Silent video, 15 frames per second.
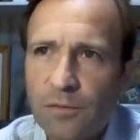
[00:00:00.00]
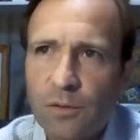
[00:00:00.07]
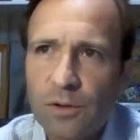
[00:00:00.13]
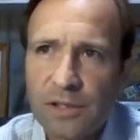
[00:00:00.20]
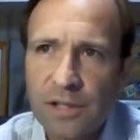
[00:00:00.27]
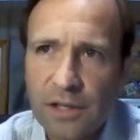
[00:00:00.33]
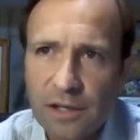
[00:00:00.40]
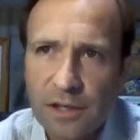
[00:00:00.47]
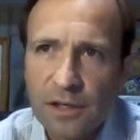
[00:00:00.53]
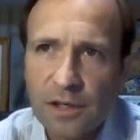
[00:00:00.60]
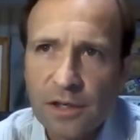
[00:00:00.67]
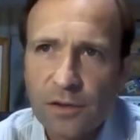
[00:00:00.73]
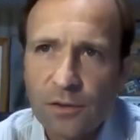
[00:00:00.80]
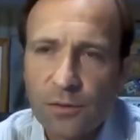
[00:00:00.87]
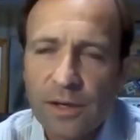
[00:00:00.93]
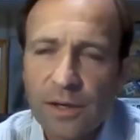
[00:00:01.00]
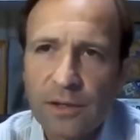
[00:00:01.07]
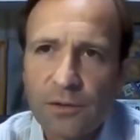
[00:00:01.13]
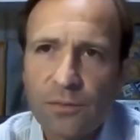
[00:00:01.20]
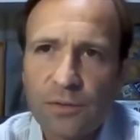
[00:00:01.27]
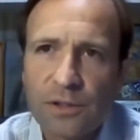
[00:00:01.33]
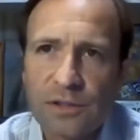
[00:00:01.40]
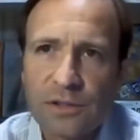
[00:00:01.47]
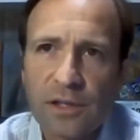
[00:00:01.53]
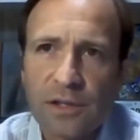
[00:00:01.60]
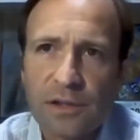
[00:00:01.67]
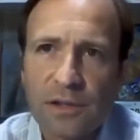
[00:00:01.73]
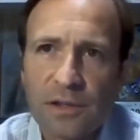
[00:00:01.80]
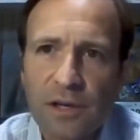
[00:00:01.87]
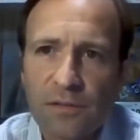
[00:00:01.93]
before taking another rate increase
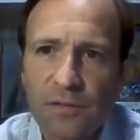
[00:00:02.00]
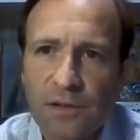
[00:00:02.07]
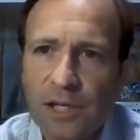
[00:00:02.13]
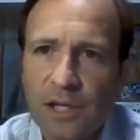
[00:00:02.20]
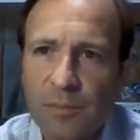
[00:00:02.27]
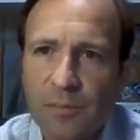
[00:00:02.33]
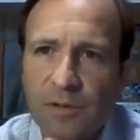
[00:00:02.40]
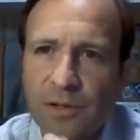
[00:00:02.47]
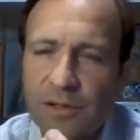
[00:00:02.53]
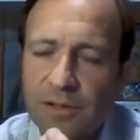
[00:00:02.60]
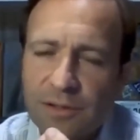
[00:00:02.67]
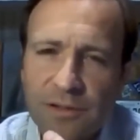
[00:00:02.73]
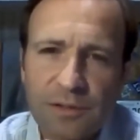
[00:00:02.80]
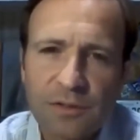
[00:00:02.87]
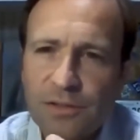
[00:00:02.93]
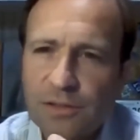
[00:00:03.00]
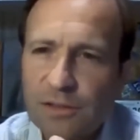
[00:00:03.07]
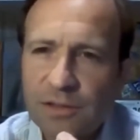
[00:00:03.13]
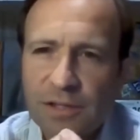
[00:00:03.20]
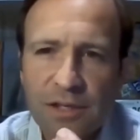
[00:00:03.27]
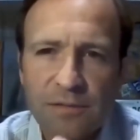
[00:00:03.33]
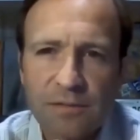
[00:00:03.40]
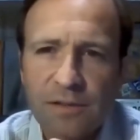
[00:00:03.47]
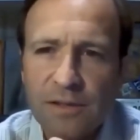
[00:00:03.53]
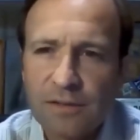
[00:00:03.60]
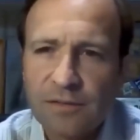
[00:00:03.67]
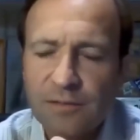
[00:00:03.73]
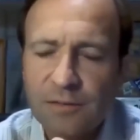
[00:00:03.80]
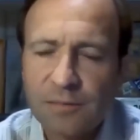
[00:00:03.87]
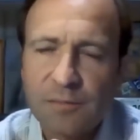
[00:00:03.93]
off the table, it's just kind of
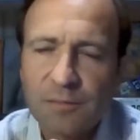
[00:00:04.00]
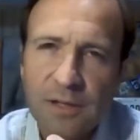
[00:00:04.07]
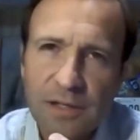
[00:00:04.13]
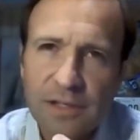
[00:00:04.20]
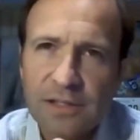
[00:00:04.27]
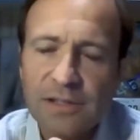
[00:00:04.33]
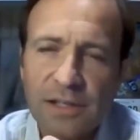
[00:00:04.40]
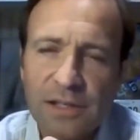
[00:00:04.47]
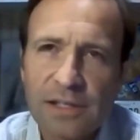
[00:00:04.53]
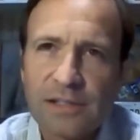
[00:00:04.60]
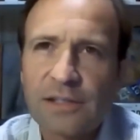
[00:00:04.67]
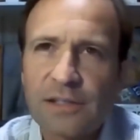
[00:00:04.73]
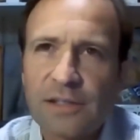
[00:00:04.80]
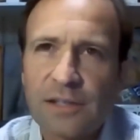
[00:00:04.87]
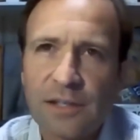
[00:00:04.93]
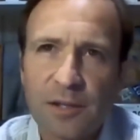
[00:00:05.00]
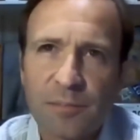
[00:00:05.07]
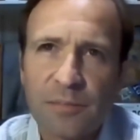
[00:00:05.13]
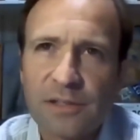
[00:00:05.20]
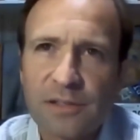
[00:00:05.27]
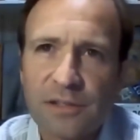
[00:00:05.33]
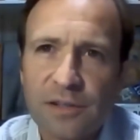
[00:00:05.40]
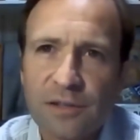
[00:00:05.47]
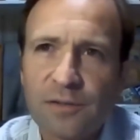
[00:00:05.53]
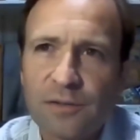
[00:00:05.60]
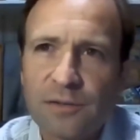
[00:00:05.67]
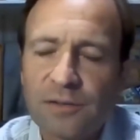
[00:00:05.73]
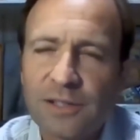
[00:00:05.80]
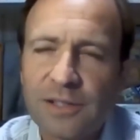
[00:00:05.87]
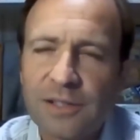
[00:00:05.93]
I guess in that sense like a mixed
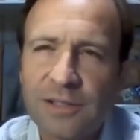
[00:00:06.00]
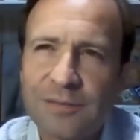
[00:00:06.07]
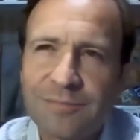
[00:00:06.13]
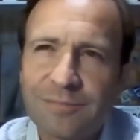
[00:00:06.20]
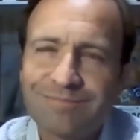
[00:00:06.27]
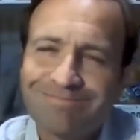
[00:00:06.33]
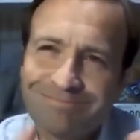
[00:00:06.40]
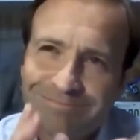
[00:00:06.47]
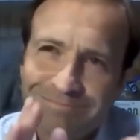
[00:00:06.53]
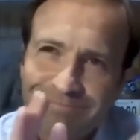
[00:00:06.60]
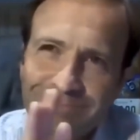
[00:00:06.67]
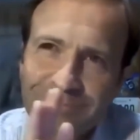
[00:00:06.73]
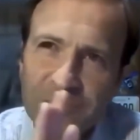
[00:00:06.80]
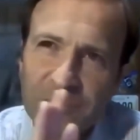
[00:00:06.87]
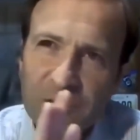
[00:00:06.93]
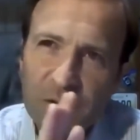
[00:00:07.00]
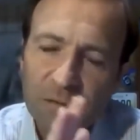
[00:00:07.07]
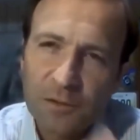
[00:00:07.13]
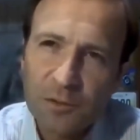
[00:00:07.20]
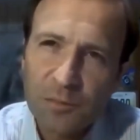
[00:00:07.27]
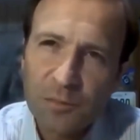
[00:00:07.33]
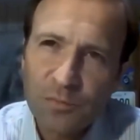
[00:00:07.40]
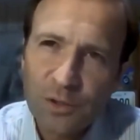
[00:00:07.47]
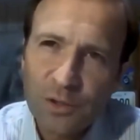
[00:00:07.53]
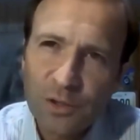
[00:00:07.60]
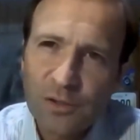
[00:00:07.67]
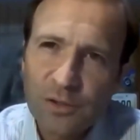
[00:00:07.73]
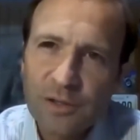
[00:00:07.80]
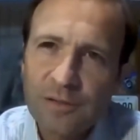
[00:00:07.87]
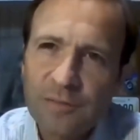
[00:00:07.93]
signal, like feeling pretty
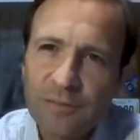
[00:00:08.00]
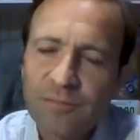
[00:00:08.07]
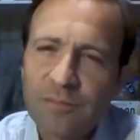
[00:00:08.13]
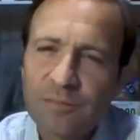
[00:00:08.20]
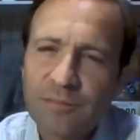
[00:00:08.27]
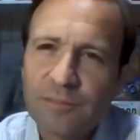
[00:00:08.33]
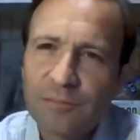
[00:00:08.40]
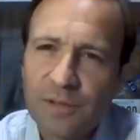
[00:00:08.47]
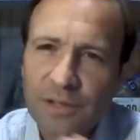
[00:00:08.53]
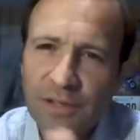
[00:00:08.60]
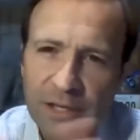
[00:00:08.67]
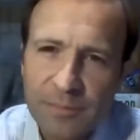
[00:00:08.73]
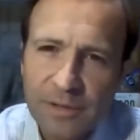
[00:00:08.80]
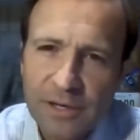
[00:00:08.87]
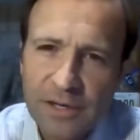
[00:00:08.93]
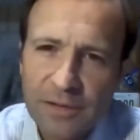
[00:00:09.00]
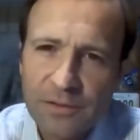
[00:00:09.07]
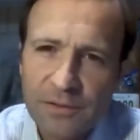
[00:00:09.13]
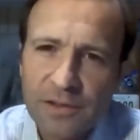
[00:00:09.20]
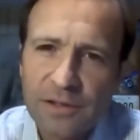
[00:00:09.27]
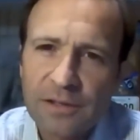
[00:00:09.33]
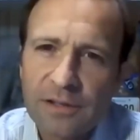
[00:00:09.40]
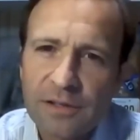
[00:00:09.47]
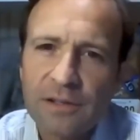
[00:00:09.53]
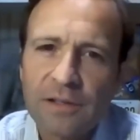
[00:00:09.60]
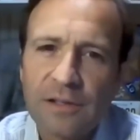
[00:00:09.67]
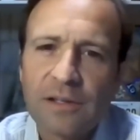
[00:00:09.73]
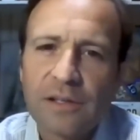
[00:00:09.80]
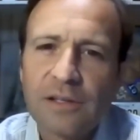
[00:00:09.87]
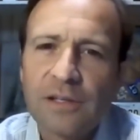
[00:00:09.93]
good, but not about everything.
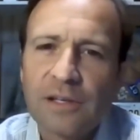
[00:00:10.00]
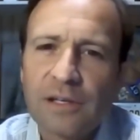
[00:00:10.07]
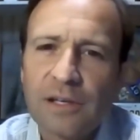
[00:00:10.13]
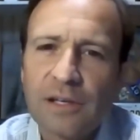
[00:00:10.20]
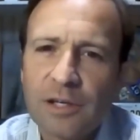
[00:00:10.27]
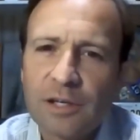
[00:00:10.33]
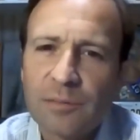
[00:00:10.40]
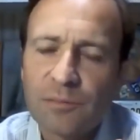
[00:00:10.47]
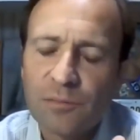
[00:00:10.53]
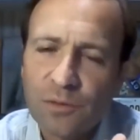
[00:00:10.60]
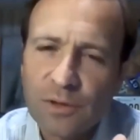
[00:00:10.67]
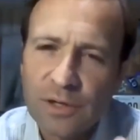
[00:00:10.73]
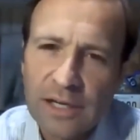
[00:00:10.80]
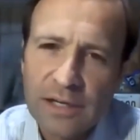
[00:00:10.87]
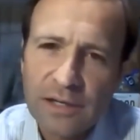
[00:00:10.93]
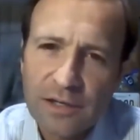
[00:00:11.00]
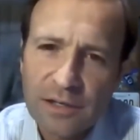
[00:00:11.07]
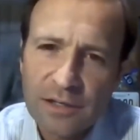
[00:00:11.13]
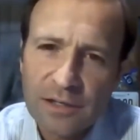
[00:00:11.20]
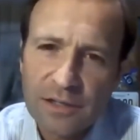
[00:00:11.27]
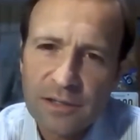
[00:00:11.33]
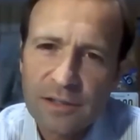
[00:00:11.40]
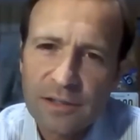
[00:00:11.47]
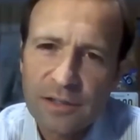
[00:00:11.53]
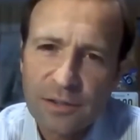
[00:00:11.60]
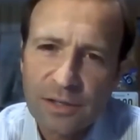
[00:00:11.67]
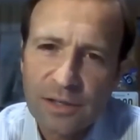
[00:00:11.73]
We're not gonna,